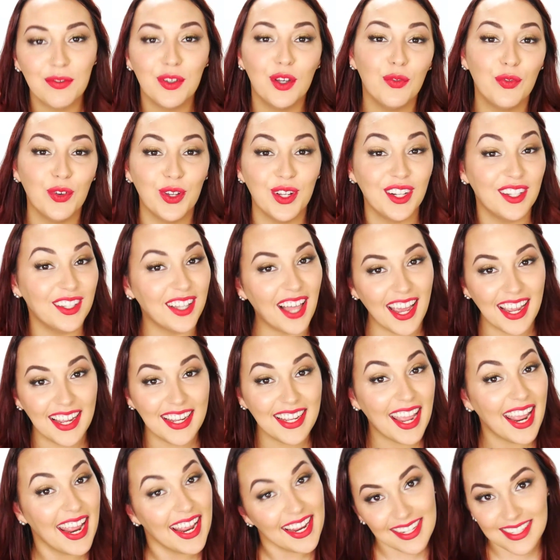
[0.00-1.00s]
feel free to
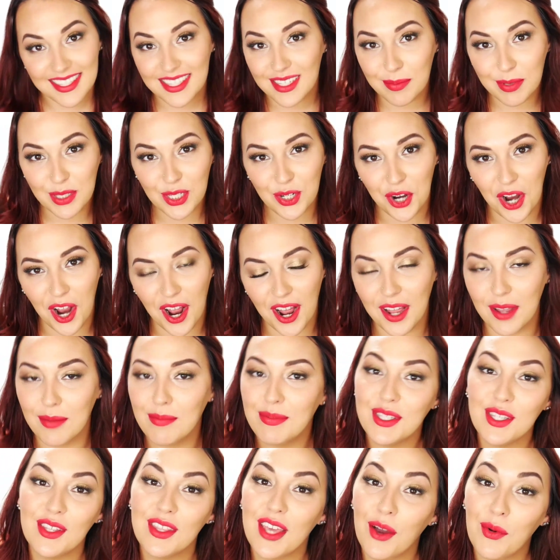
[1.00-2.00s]
like and
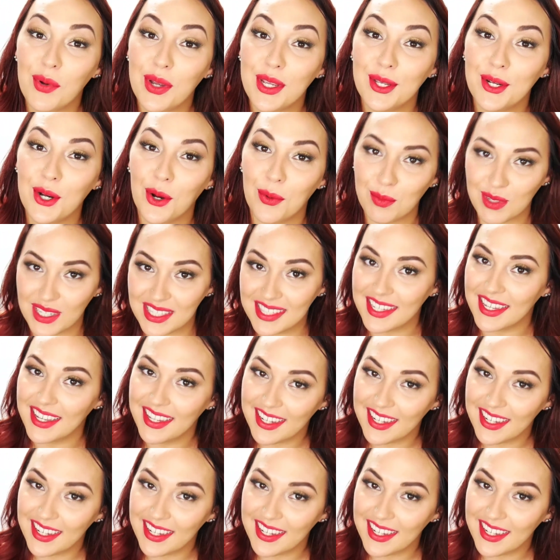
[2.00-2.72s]
subscribe so that way you don't miss